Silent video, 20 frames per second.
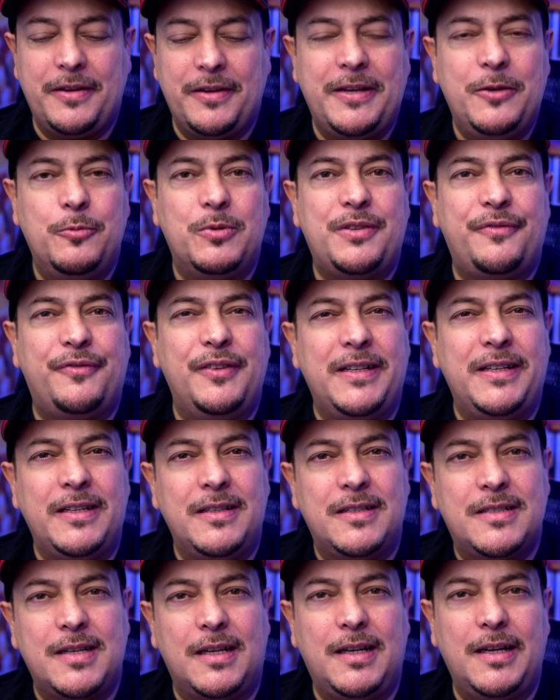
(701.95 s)
that he was
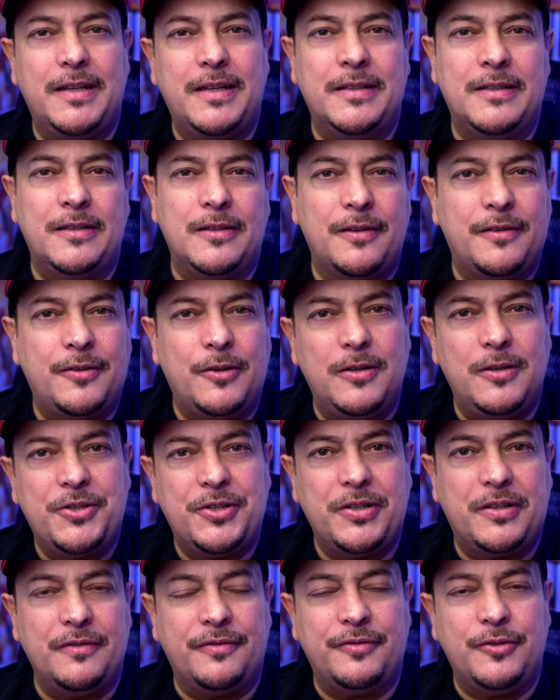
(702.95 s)
feeling tired and
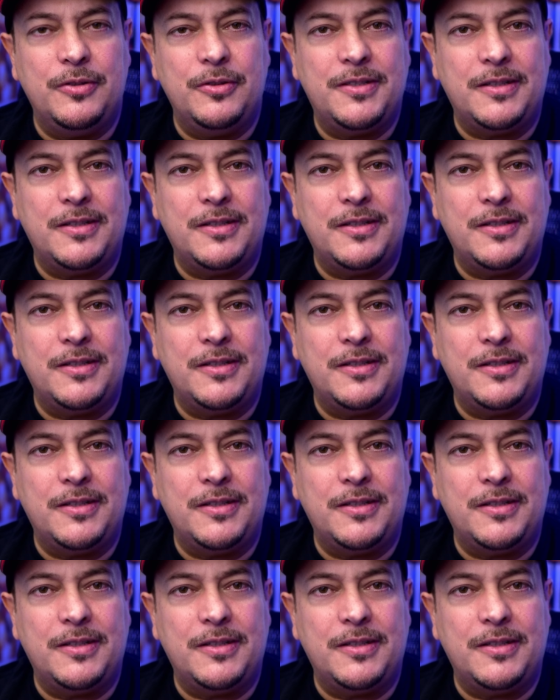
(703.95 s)
lethargic a few